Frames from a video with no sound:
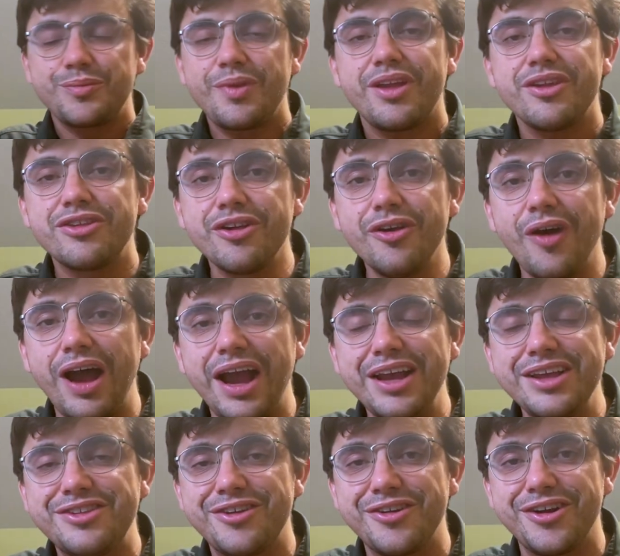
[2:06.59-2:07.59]
So I
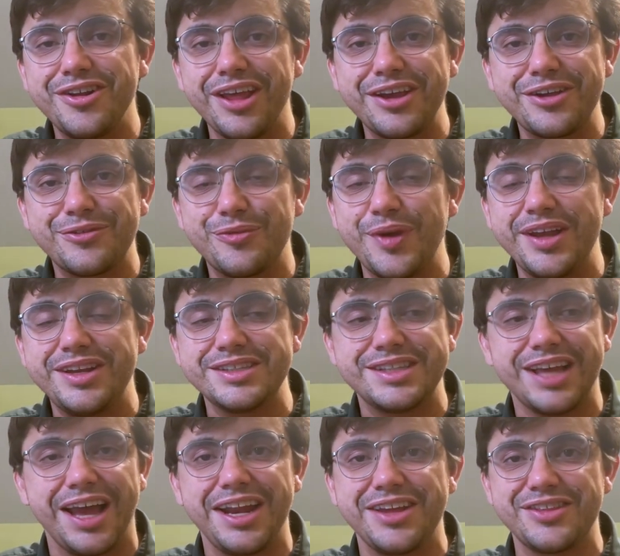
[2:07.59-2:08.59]
started
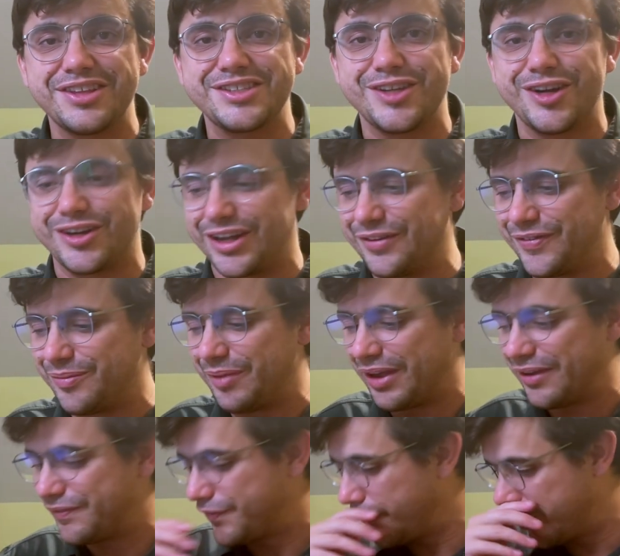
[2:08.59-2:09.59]
redesigning the circuit from
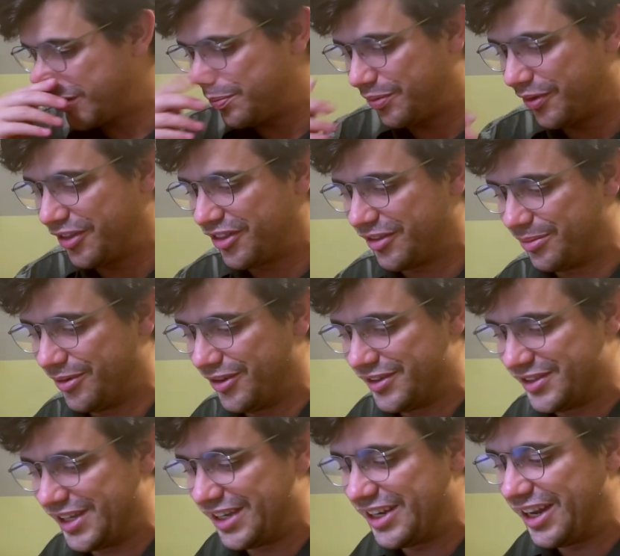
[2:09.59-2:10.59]
first
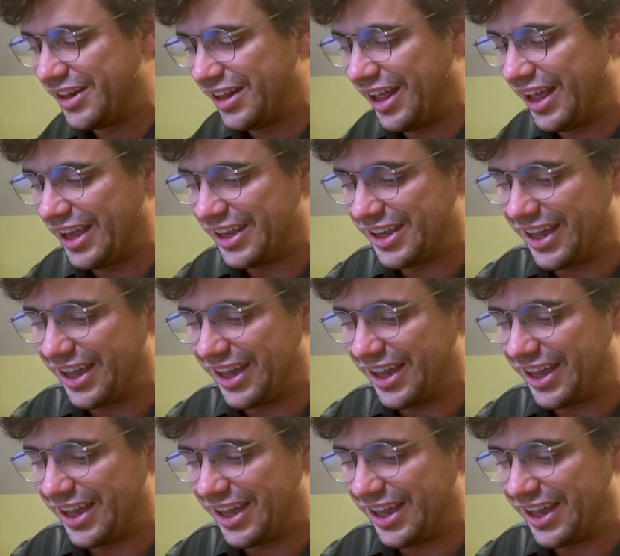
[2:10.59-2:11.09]
principles. I did my